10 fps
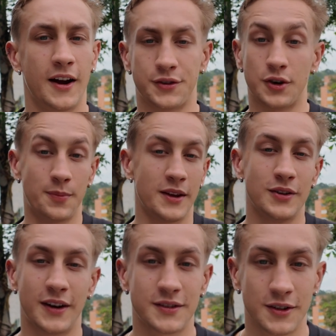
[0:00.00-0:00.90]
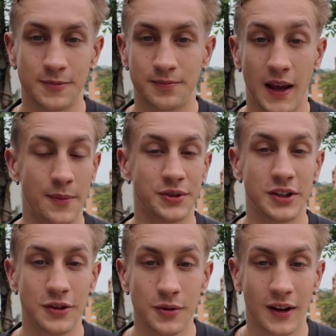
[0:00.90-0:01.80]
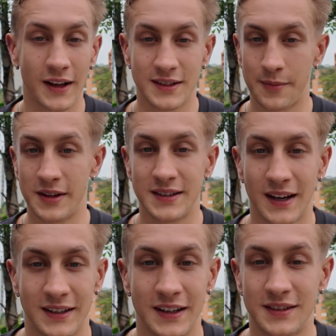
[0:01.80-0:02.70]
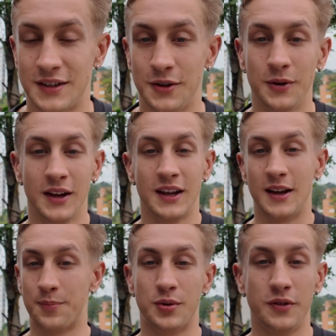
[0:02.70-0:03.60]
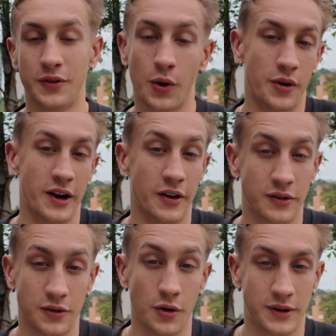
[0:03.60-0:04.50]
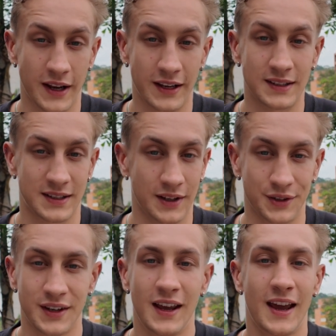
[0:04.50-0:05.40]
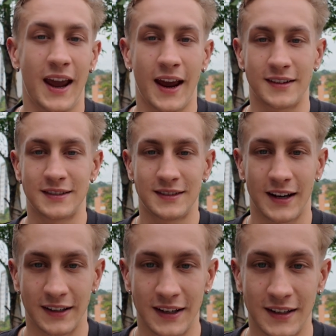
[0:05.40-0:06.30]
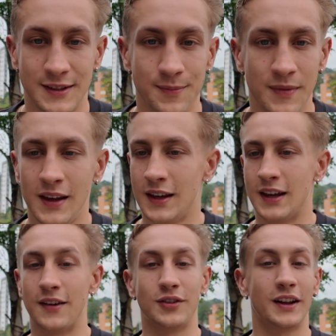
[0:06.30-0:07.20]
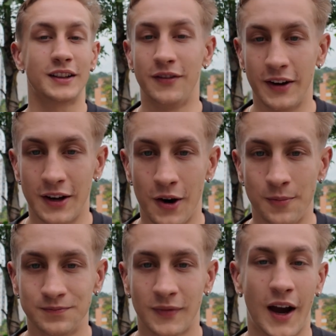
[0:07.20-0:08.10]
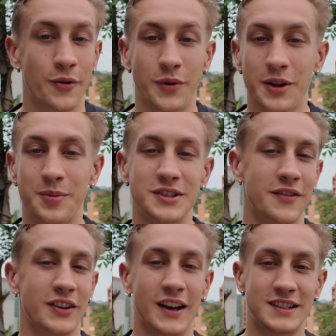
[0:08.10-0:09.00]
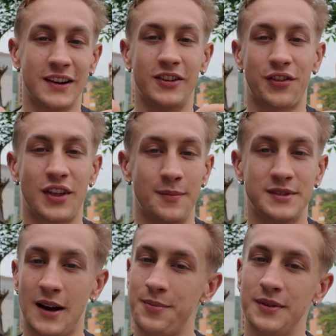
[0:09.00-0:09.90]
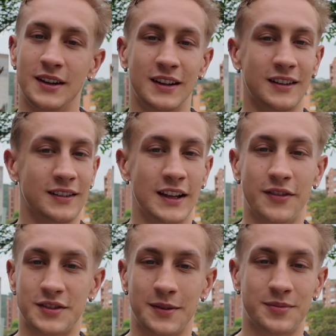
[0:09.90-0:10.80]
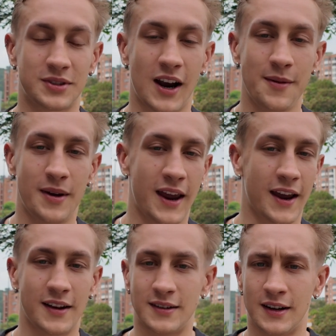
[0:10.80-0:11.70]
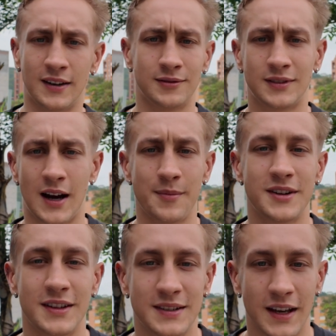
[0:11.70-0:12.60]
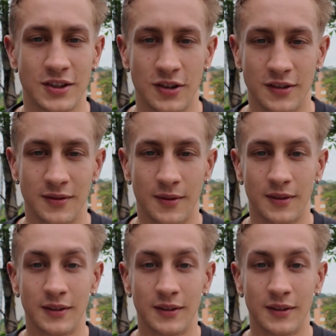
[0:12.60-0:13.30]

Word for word: I also hope that you guys are able to utilize some of these techniques to improve your note-taking skills and techniques. If you like the video, I would really appreciate if you guys give it a thumbs up, leave a subscribe, and uh, comment in the section